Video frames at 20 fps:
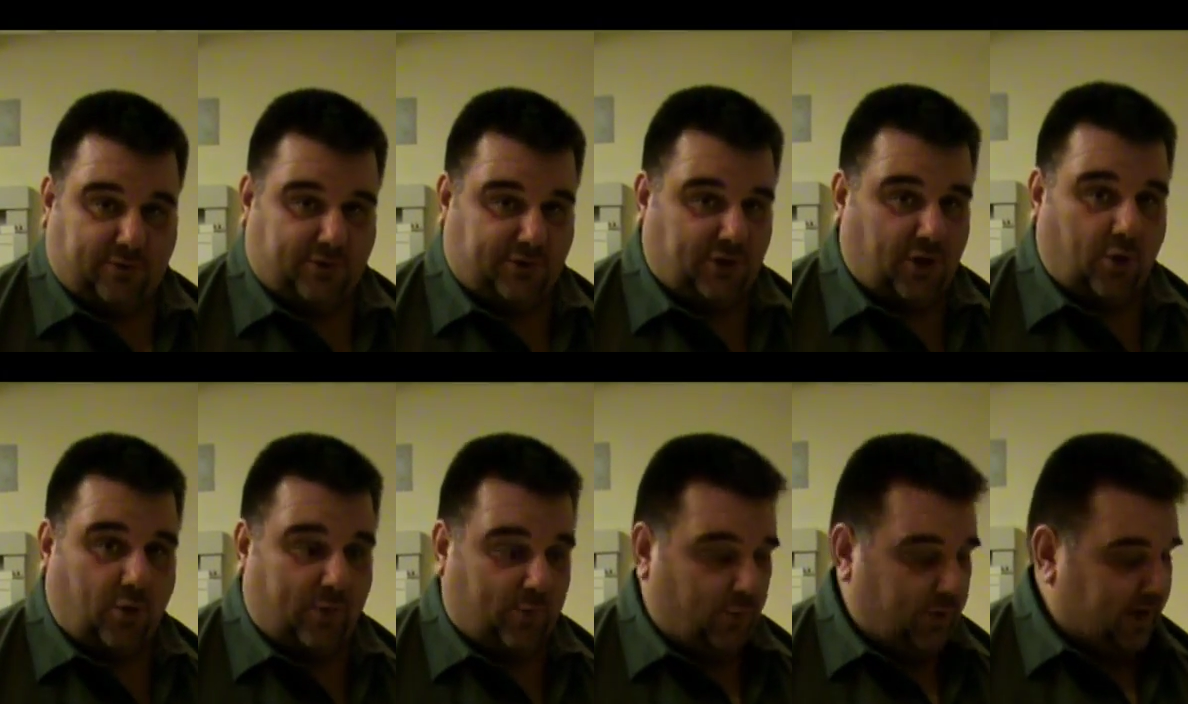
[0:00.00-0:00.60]

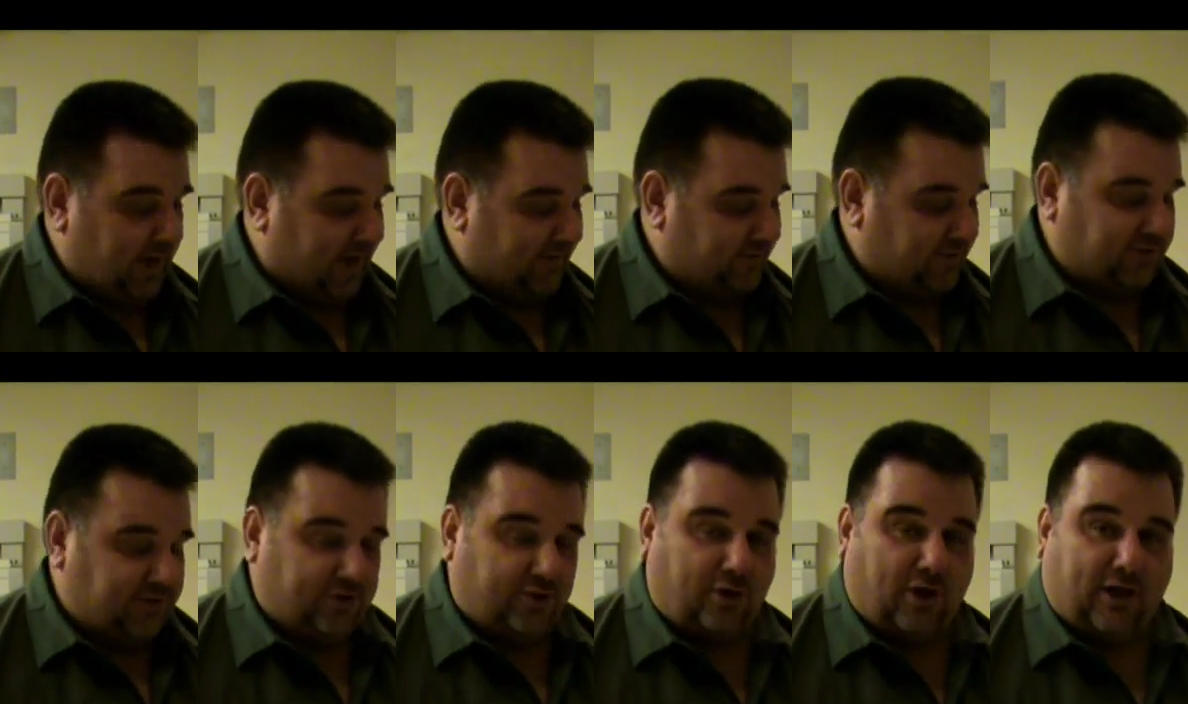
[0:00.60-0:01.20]
so we have to
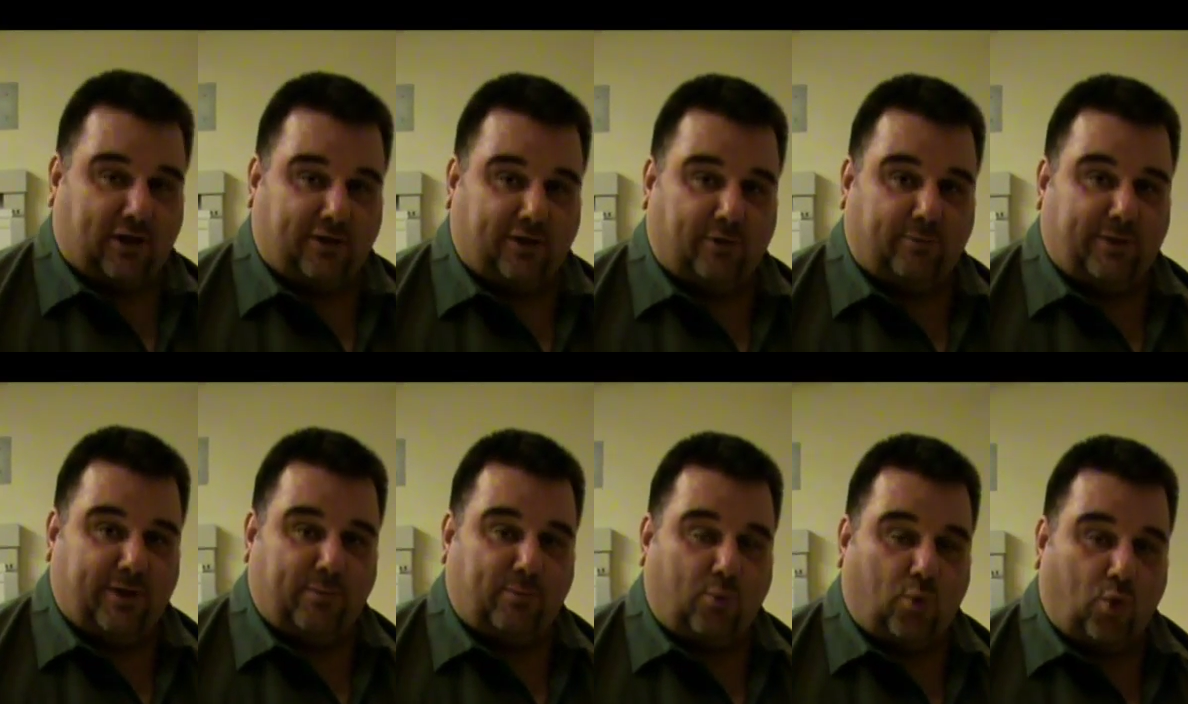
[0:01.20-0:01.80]
center a little
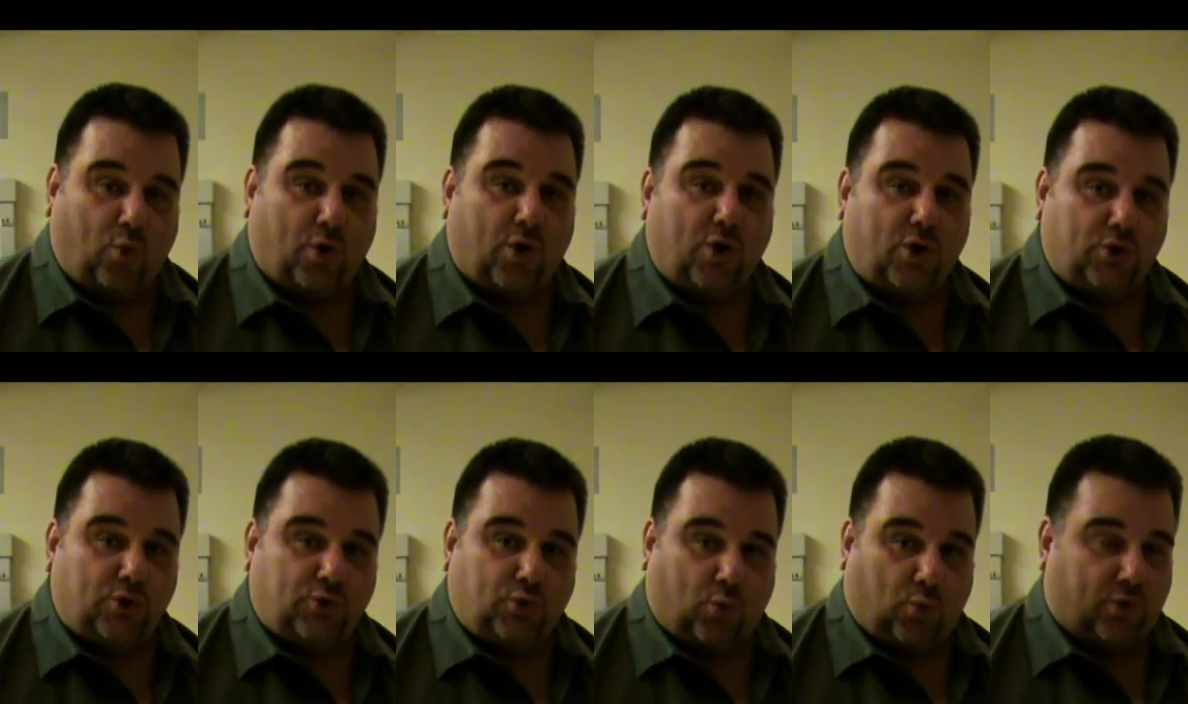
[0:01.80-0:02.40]
bit more
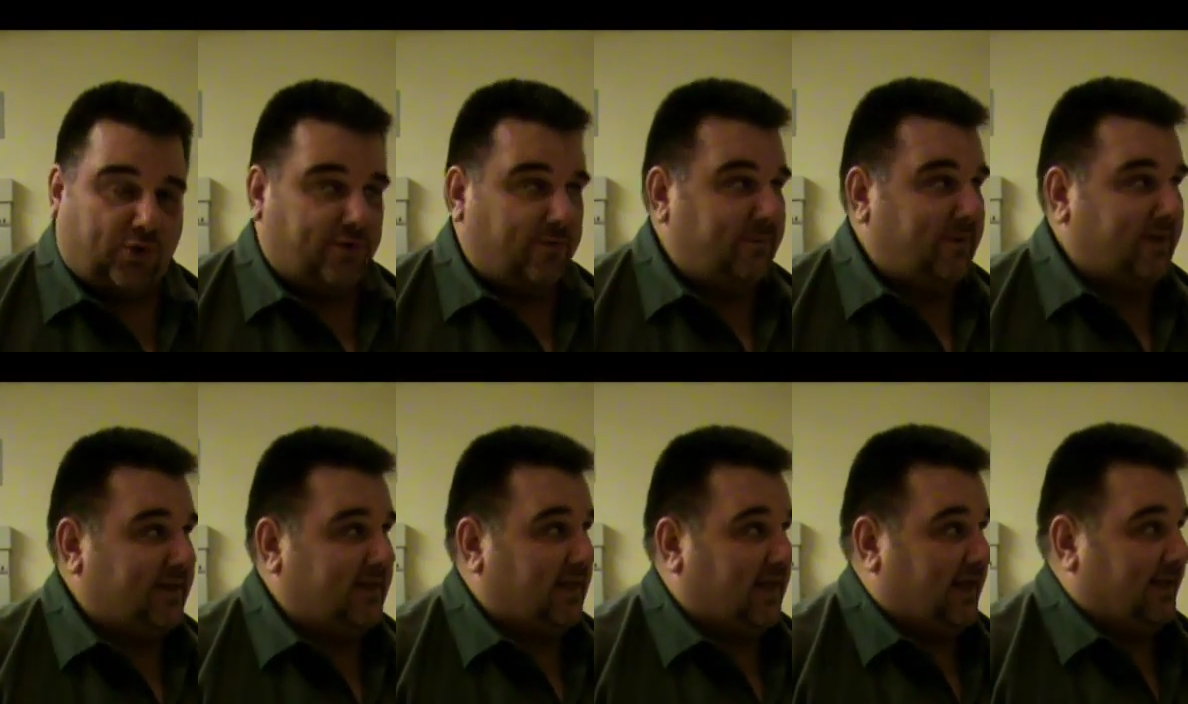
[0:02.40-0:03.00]
toward the
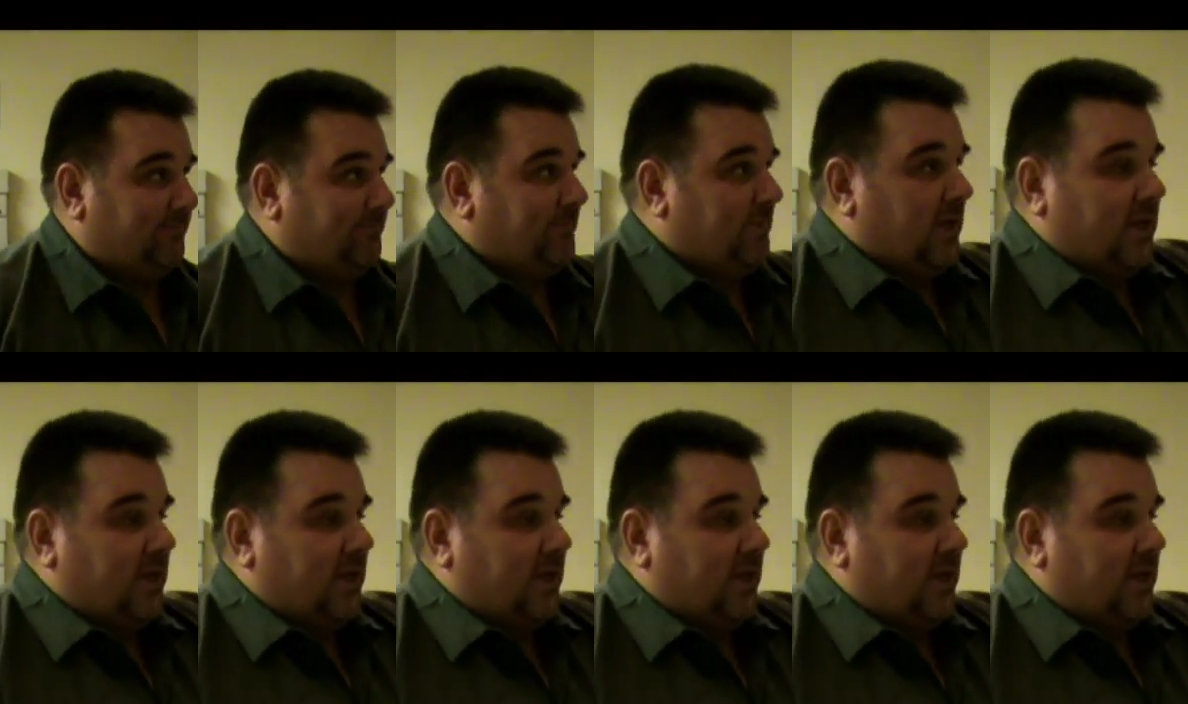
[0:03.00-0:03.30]
midline.